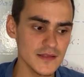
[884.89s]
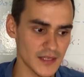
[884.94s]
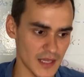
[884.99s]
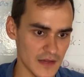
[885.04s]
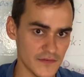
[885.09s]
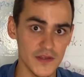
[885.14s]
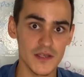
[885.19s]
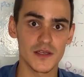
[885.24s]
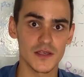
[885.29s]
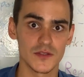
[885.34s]

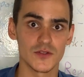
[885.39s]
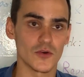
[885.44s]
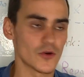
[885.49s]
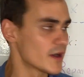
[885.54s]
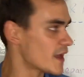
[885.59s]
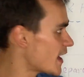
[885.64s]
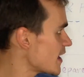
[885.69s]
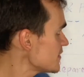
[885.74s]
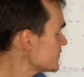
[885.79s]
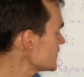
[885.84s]
Having in your
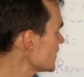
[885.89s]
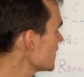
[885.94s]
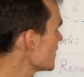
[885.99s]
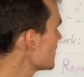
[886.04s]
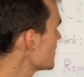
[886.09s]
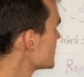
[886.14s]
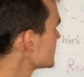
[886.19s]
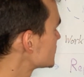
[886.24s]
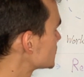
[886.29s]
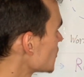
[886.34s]
life,
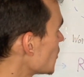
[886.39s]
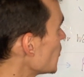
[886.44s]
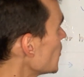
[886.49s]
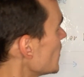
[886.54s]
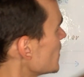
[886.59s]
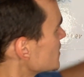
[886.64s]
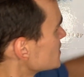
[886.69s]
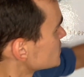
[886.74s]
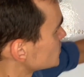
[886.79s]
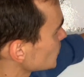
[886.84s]
so
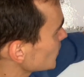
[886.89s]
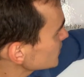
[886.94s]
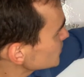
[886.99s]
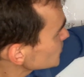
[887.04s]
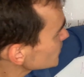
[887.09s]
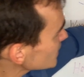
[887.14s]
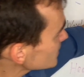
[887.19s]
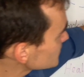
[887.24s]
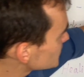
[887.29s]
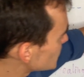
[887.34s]
that you
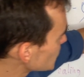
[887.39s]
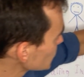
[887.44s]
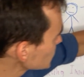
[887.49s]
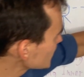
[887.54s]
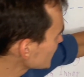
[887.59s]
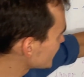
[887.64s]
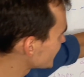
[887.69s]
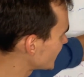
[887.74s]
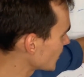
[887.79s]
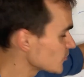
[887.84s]
can build a
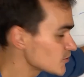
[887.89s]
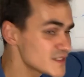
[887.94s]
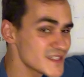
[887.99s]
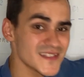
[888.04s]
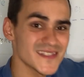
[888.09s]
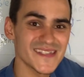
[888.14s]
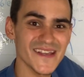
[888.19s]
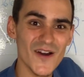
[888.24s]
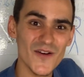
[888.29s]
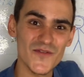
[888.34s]
healthy
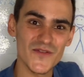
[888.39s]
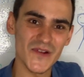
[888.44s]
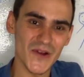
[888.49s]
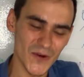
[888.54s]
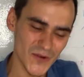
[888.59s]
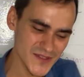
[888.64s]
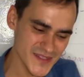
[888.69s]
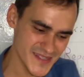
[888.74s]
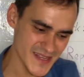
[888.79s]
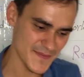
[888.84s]

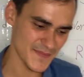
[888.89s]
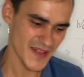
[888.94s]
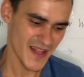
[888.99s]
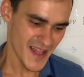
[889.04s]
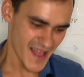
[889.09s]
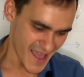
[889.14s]
self-concept.